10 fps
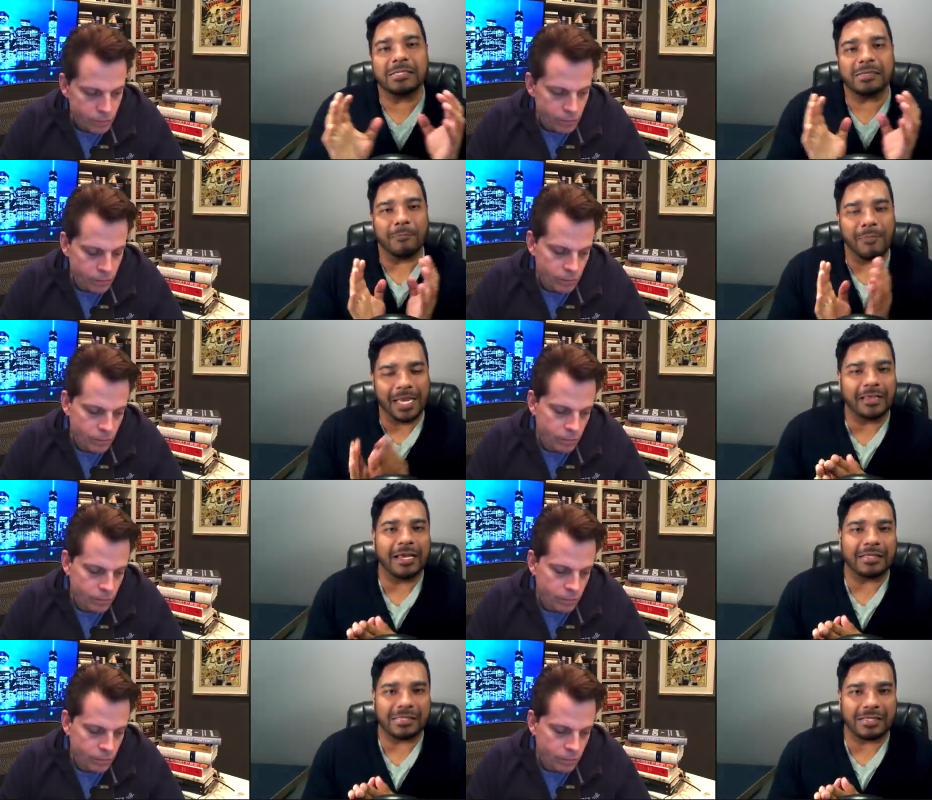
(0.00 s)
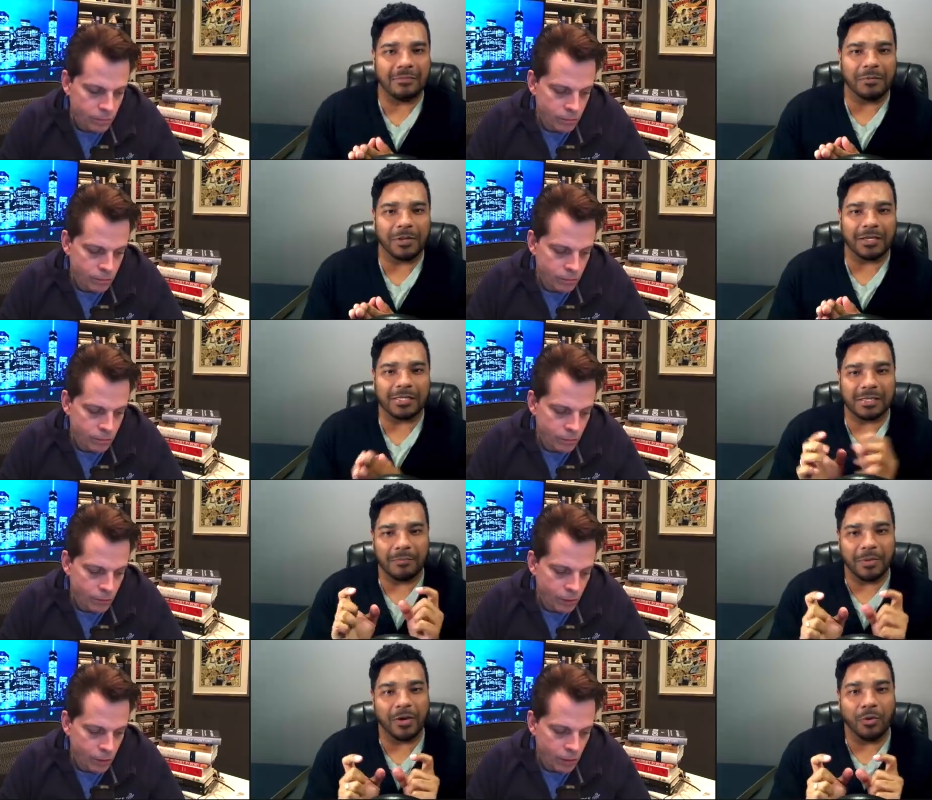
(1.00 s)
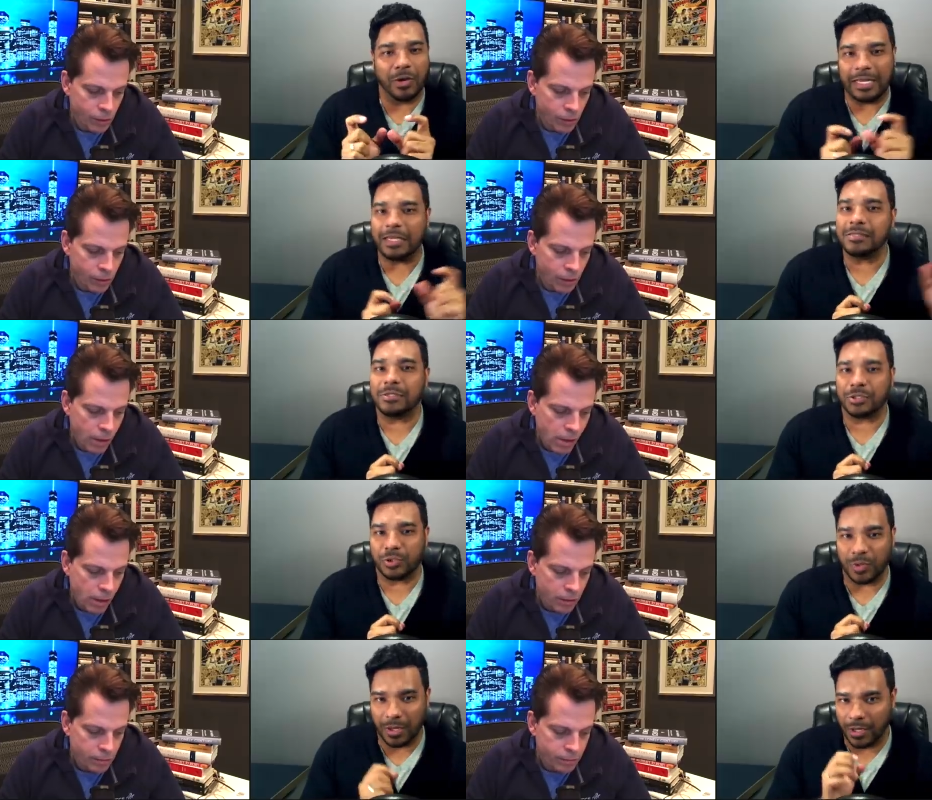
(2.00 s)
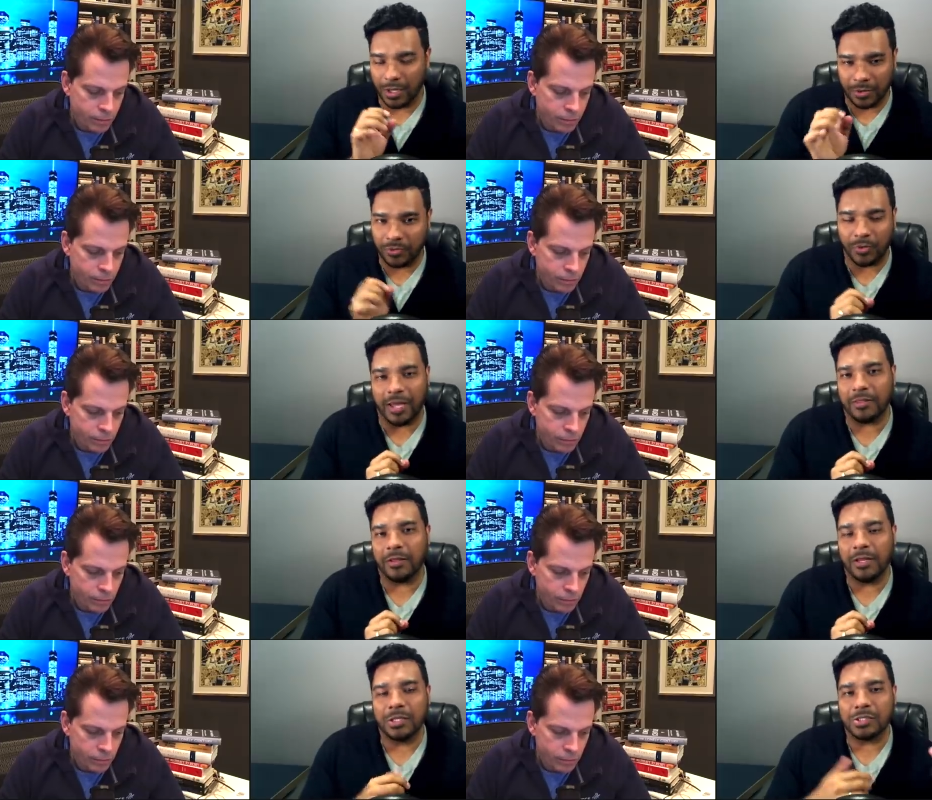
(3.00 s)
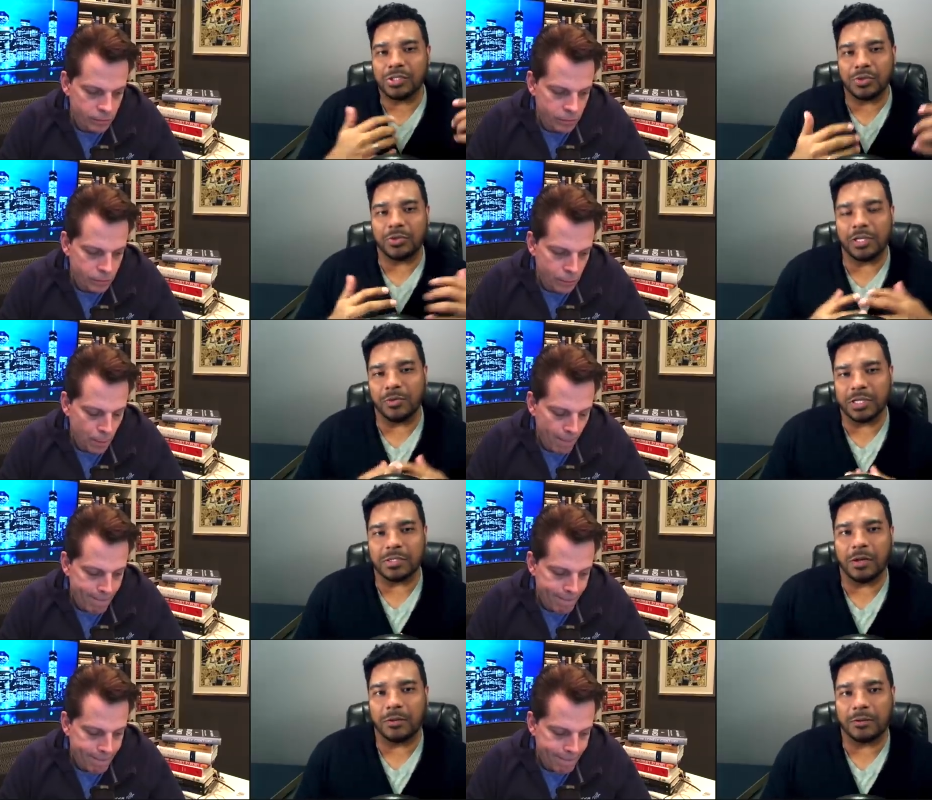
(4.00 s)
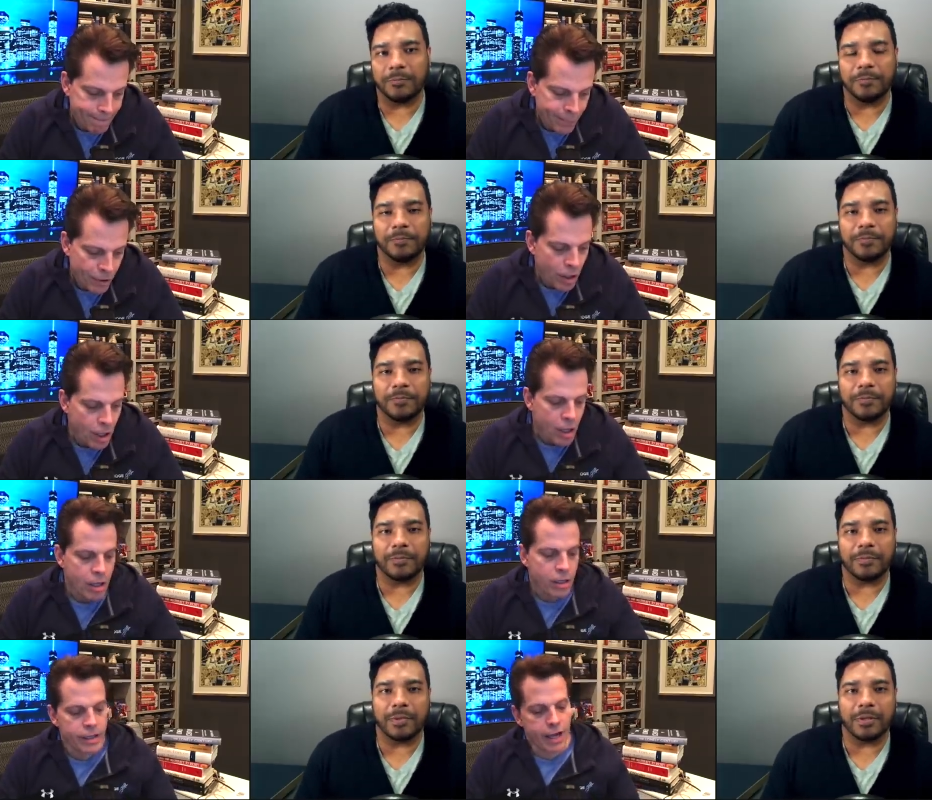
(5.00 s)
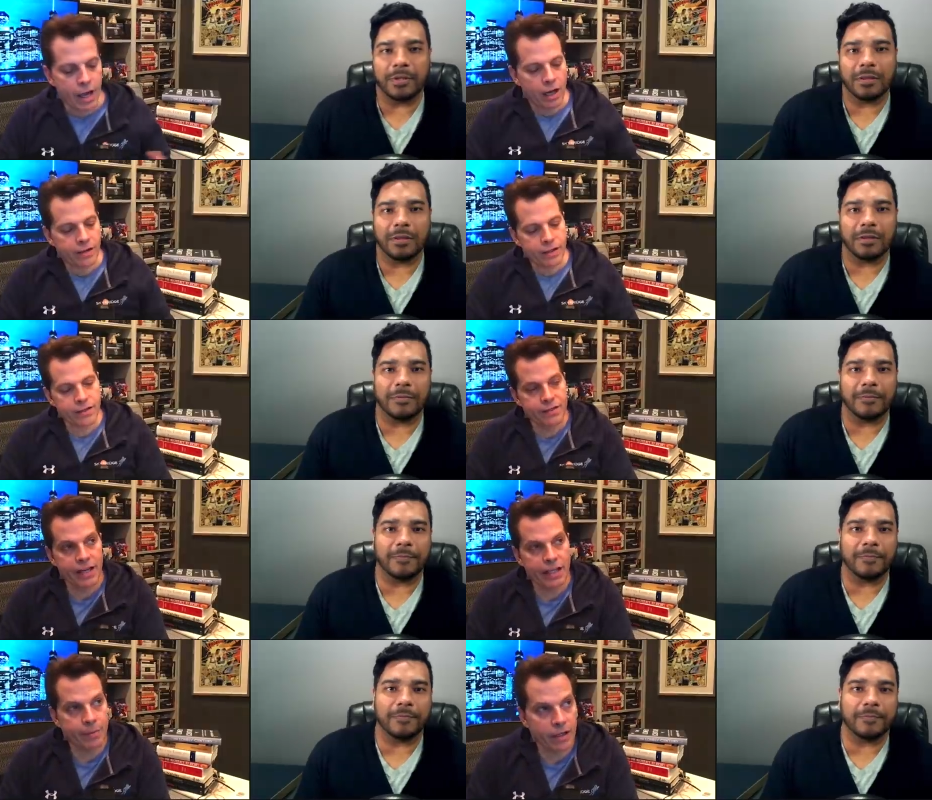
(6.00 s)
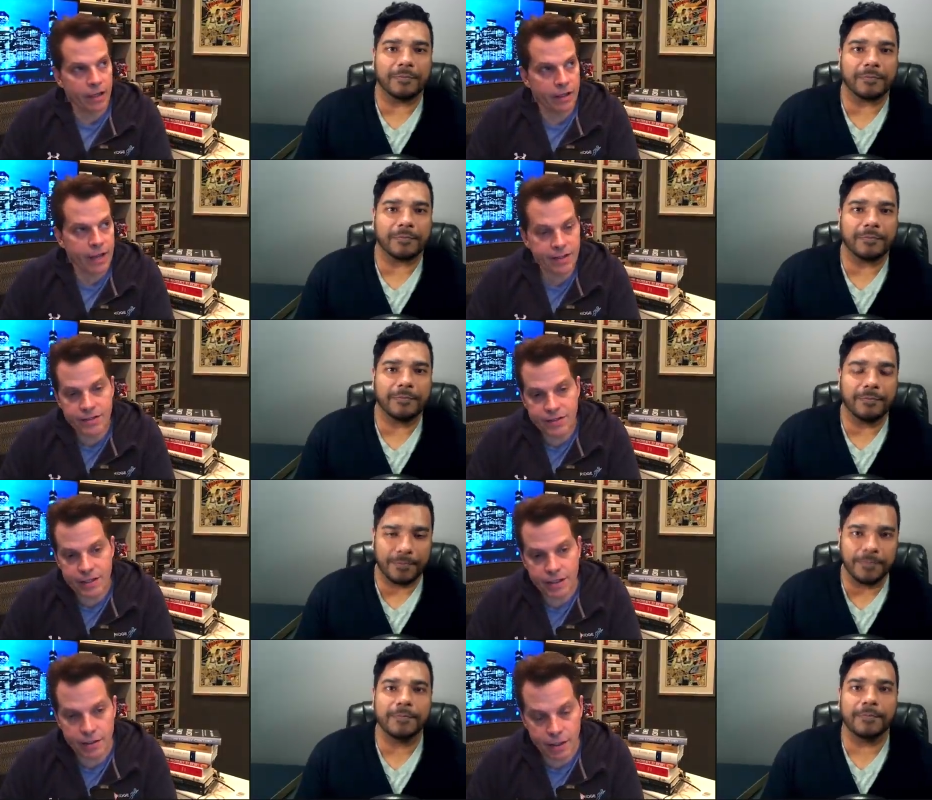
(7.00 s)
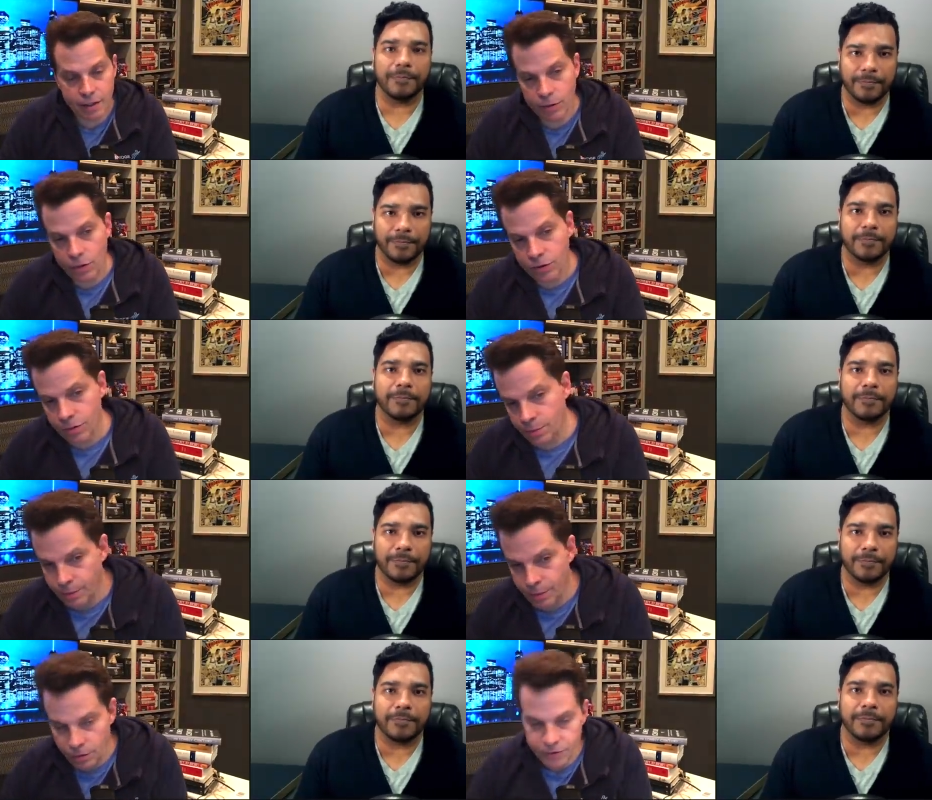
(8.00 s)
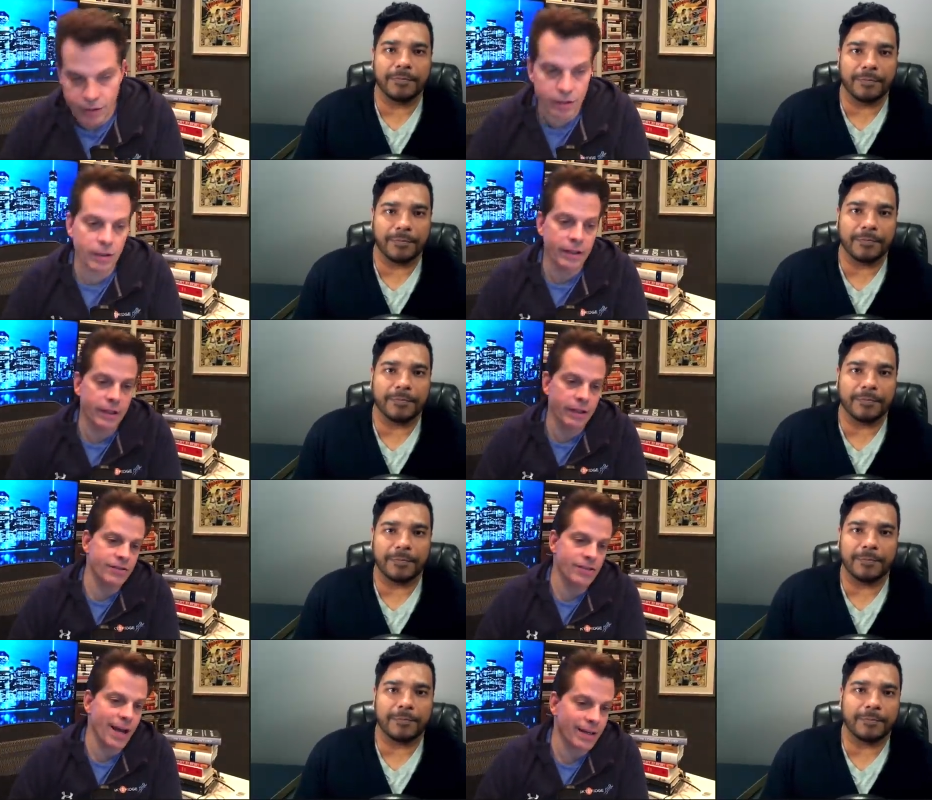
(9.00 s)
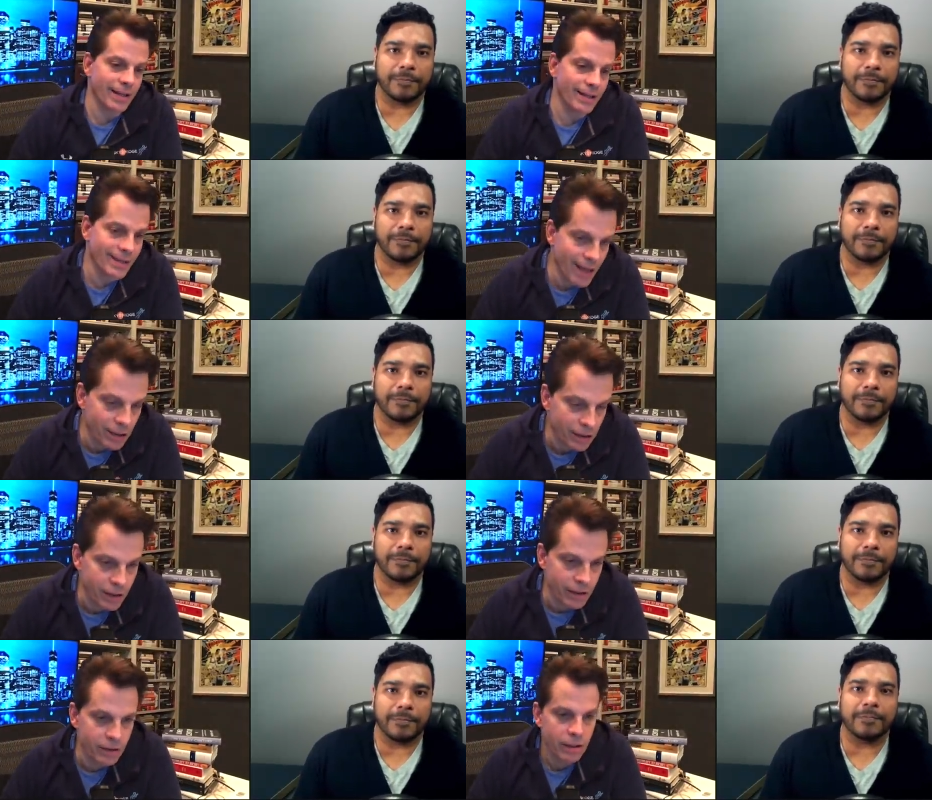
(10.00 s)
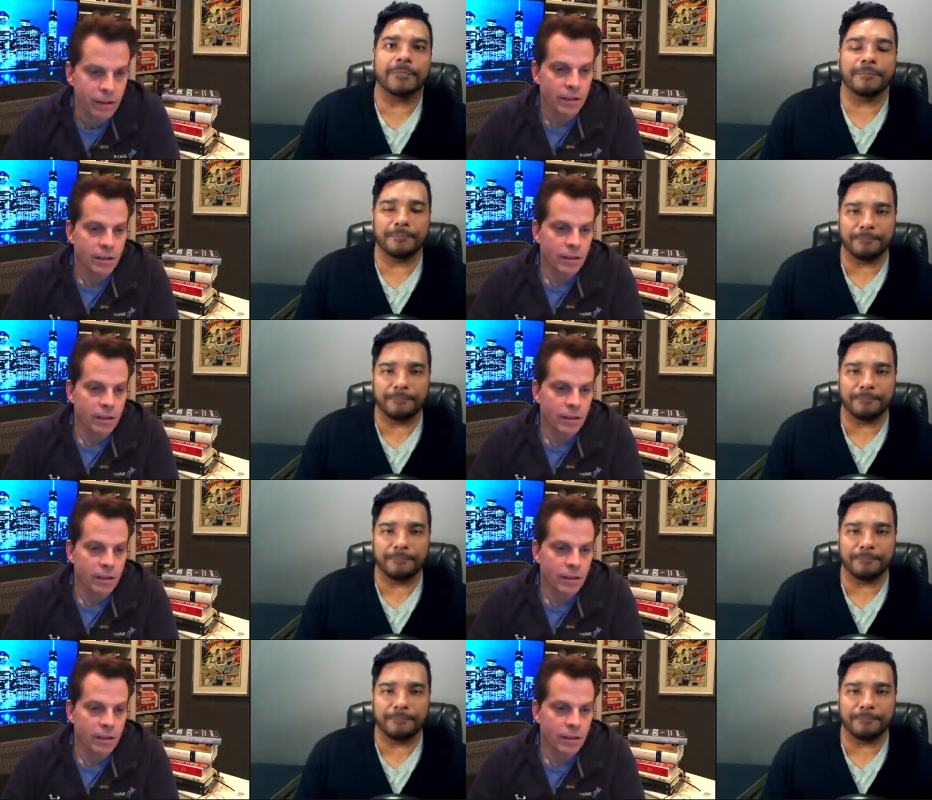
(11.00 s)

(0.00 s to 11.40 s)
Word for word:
Speaker 1: make that statement because Bitcoin is a, a threat to the U S dollar?
Speaker 2: Yeah, I think it's anybody in that seat. That would also be Bill Dudley. It's Janet Yellen. Mm.